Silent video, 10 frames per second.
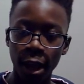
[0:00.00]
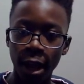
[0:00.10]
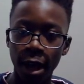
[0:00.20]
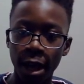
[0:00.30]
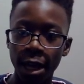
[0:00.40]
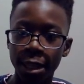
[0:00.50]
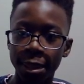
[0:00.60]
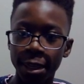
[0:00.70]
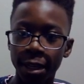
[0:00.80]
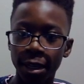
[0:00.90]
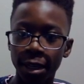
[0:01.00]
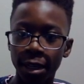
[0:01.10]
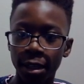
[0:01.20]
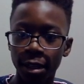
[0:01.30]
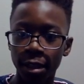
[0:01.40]
I think
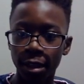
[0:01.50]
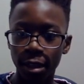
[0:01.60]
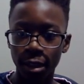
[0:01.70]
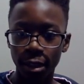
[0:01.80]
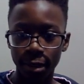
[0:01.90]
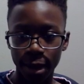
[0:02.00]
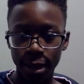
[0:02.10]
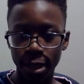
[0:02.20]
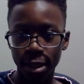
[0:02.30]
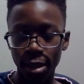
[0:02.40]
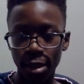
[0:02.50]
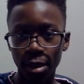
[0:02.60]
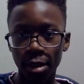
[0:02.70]
that